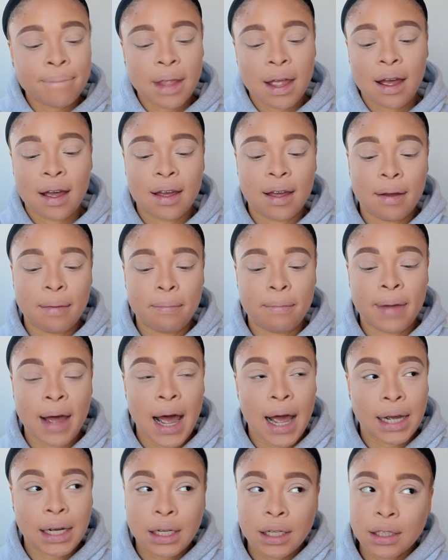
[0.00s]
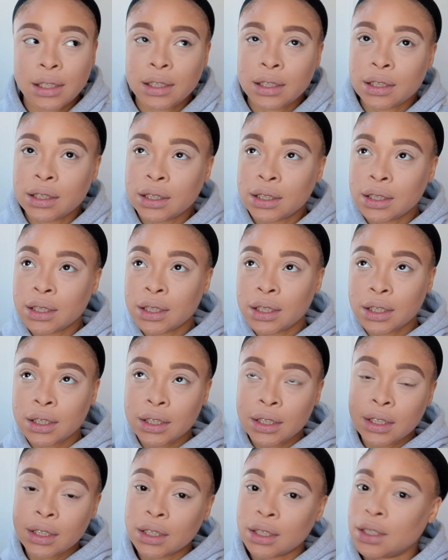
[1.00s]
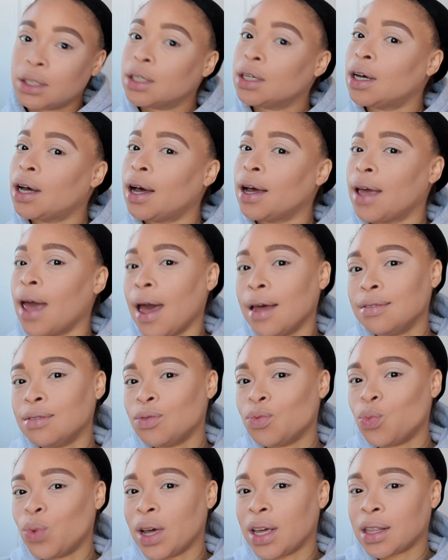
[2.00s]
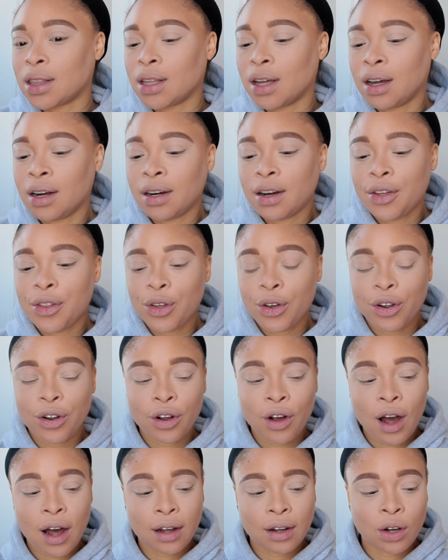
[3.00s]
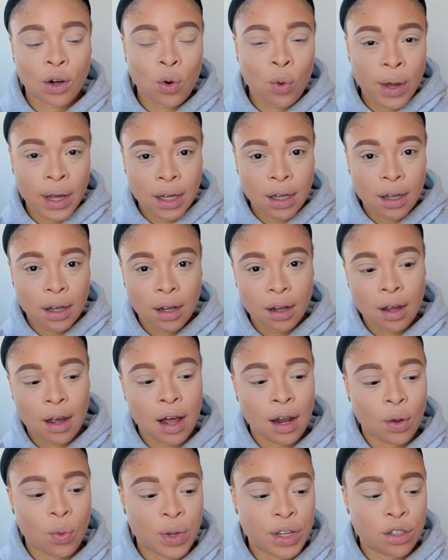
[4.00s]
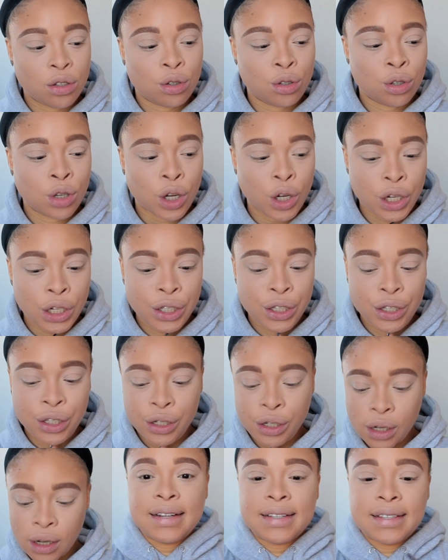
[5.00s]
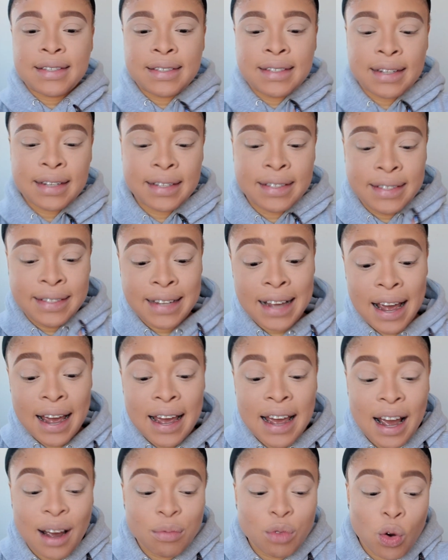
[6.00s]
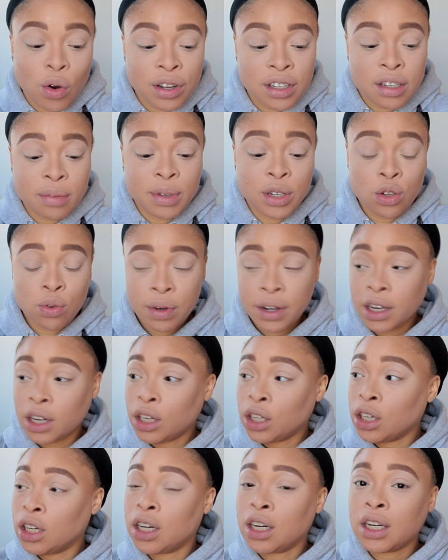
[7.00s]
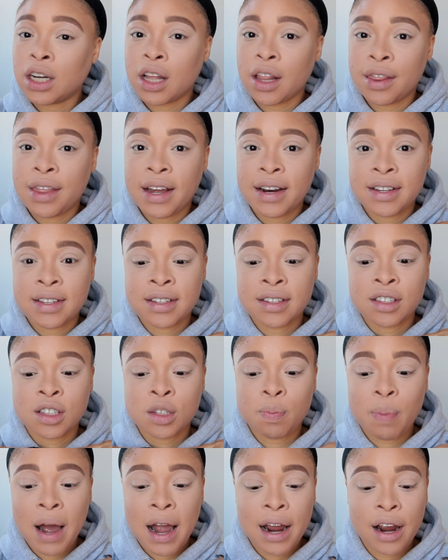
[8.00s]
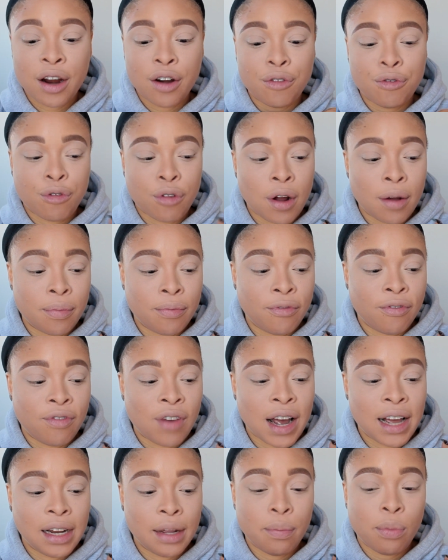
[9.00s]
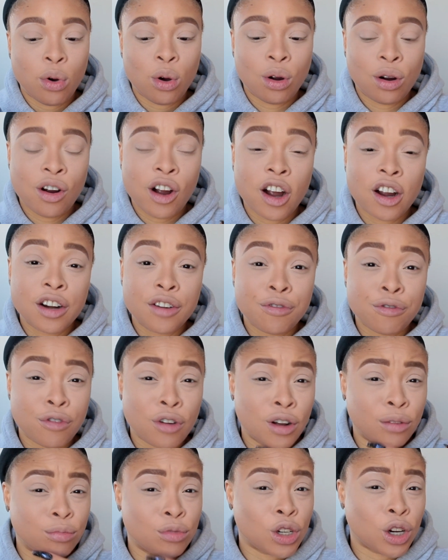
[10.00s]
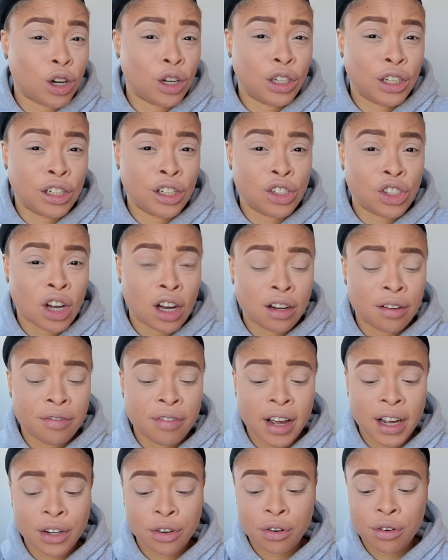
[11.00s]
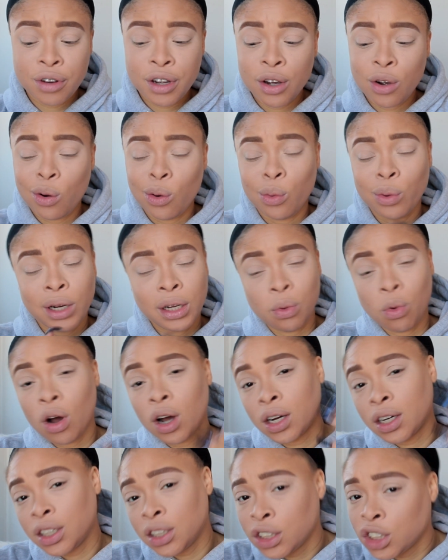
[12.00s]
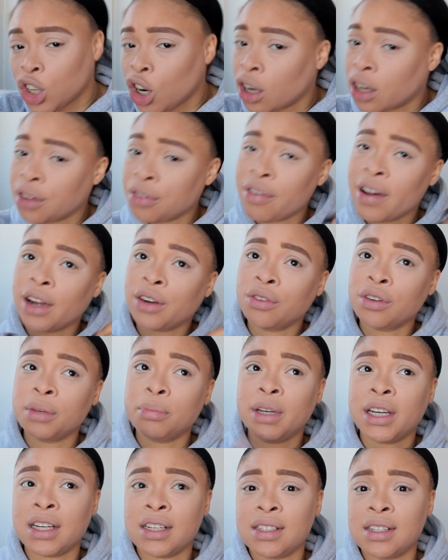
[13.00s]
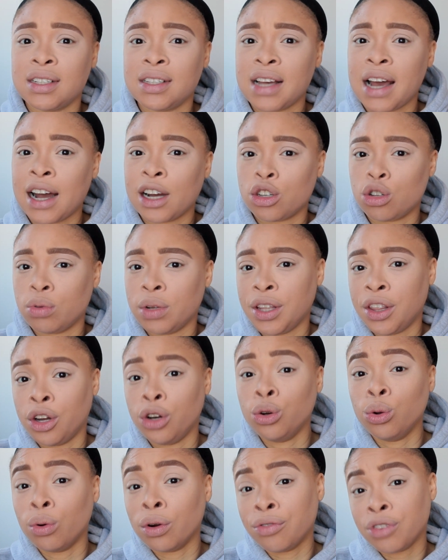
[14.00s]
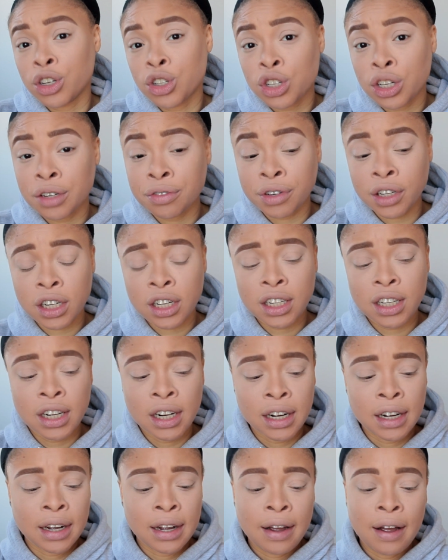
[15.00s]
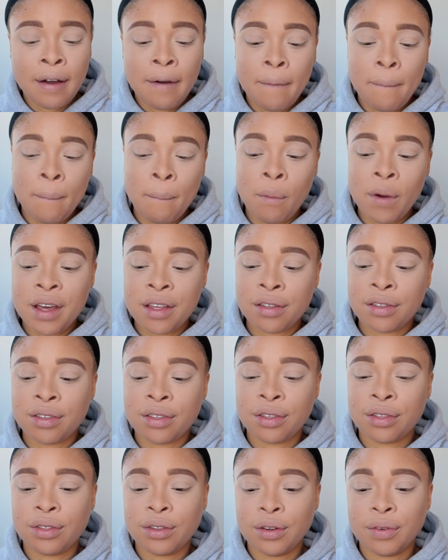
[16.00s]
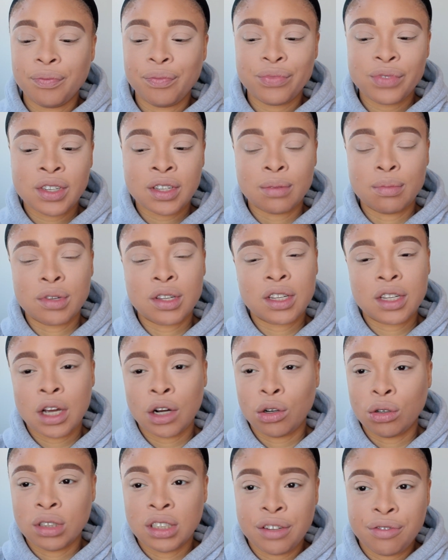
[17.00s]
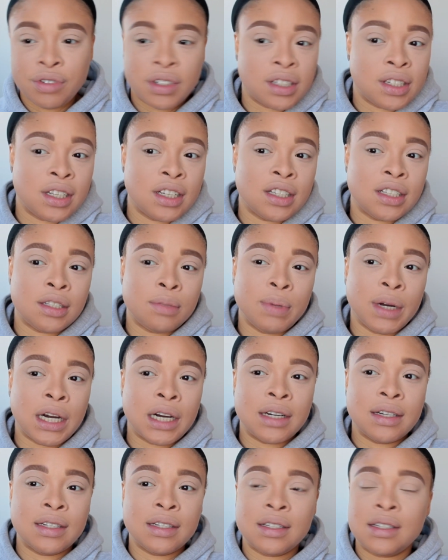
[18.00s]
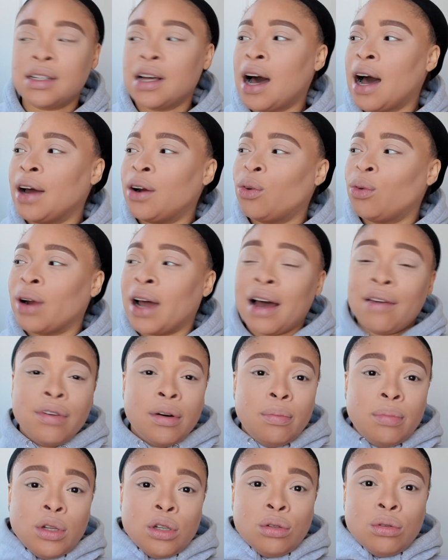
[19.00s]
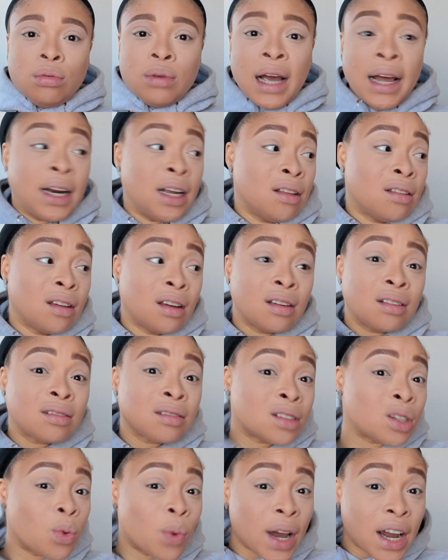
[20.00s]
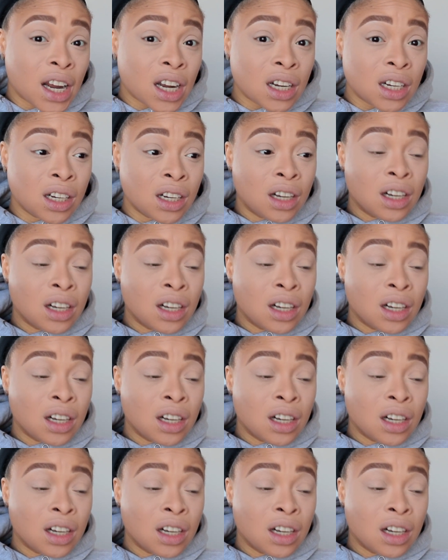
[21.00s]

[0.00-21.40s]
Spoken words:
I am back again with another quick Halloween TUT. Today I'm going to be doing a look that is inspired from Beauregarde from Charlie and the Chocolate Factory, or Willy Wonka and the Chocolate Factory, because it's actually the newer version of her with some subtle differences because I don't have a blue anything to wear.